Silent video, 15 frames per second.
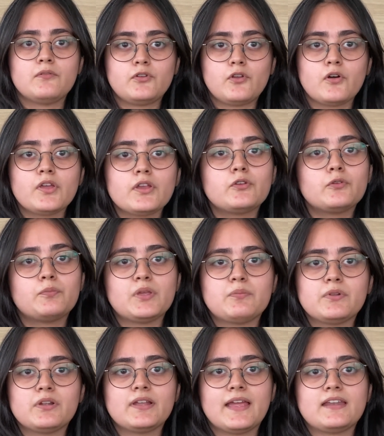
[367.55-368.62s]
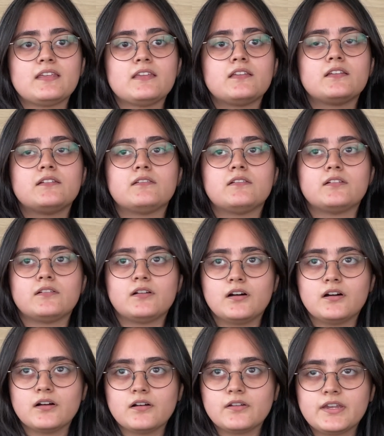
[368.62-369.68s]
talking to people, getting
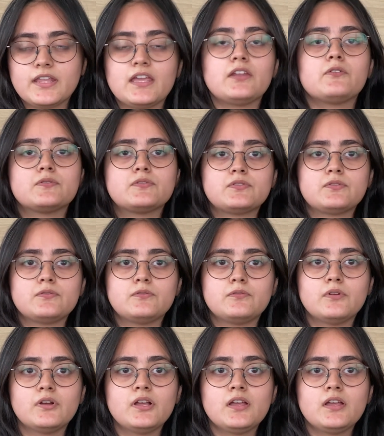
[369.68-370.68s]
DNOs to